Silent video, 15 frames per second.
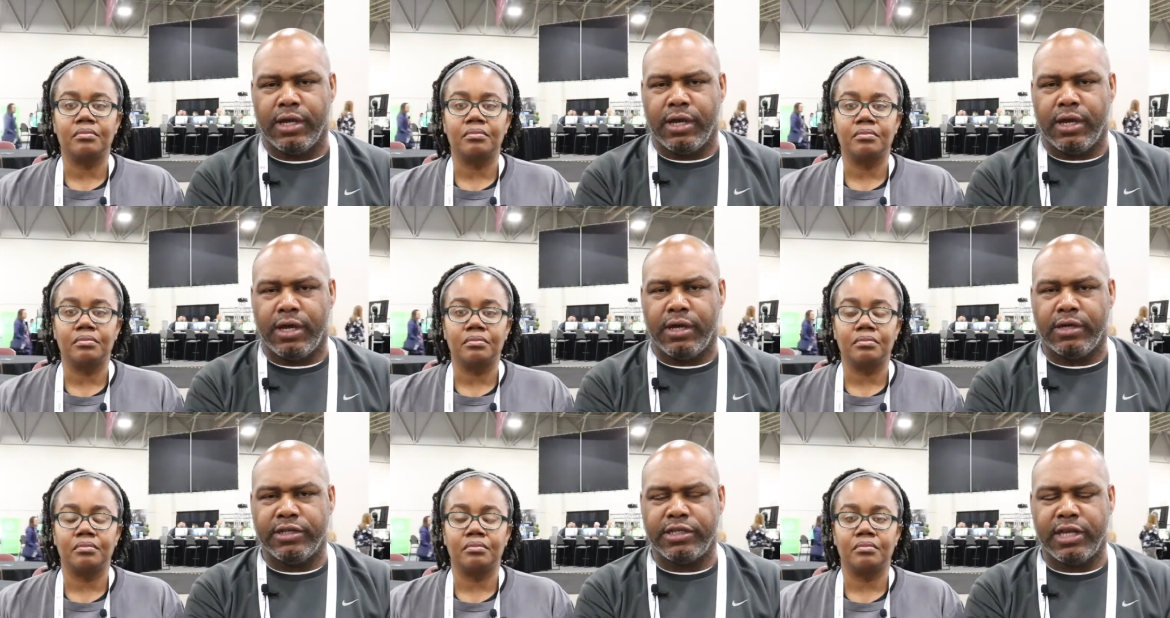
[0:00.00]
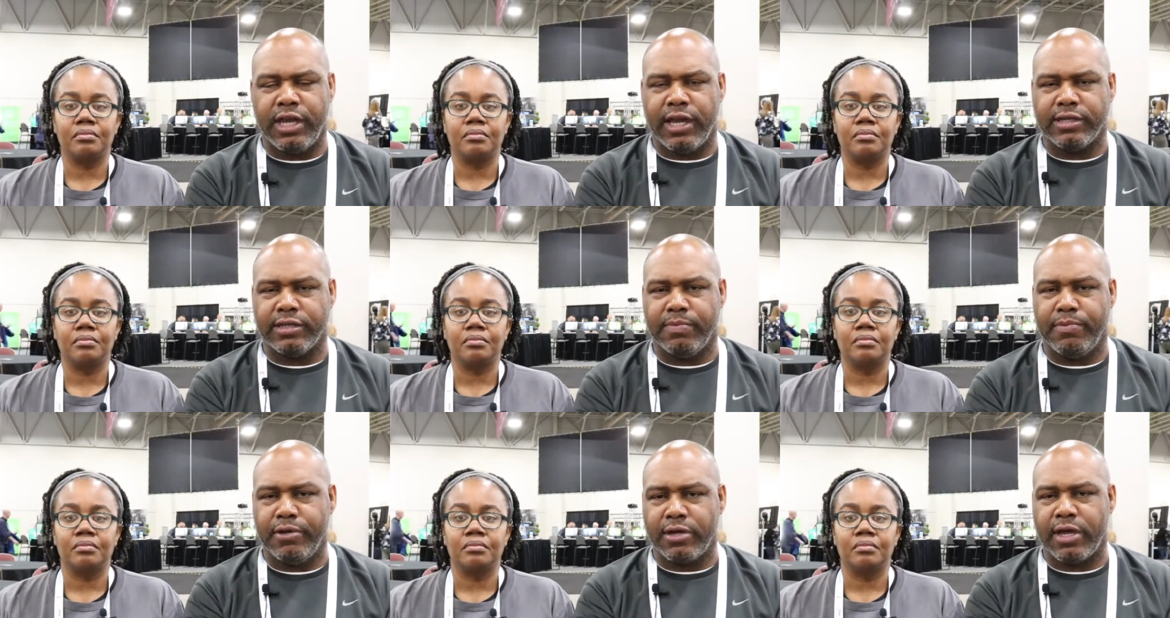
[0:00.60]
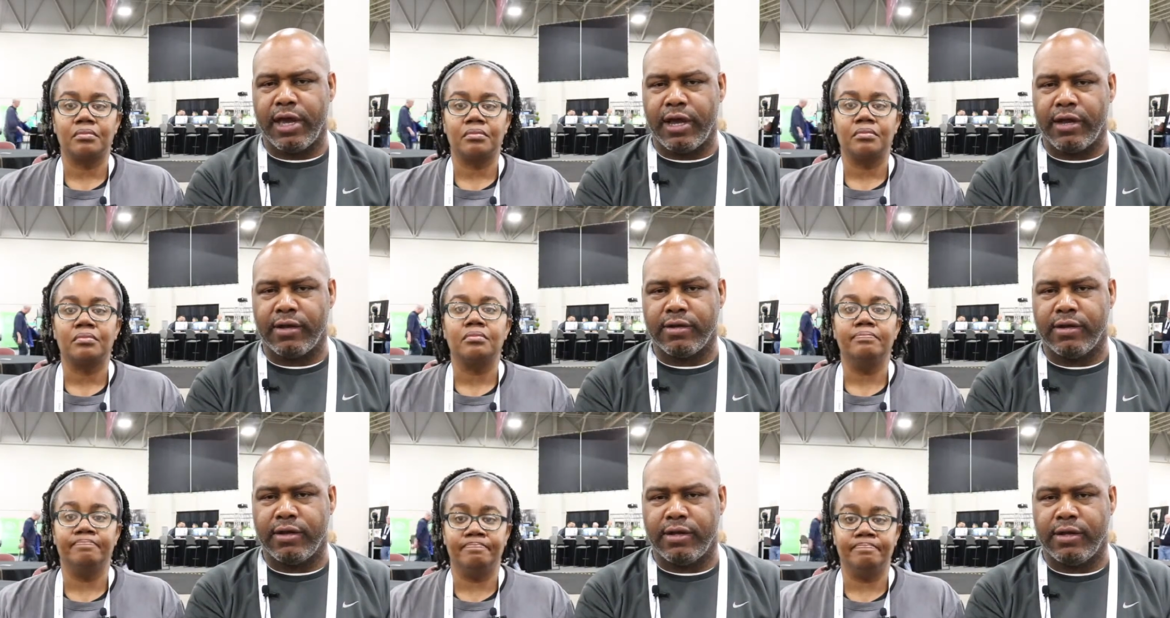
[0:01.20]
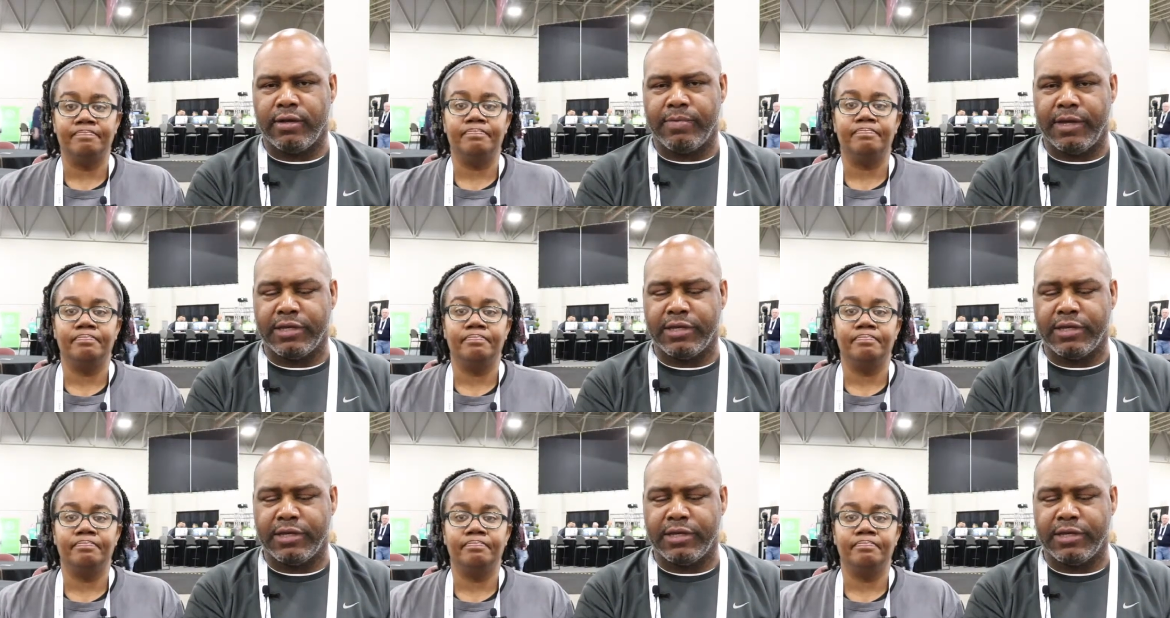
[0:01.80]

Speaker 1: Uh, she has a book out um, mm-hmm.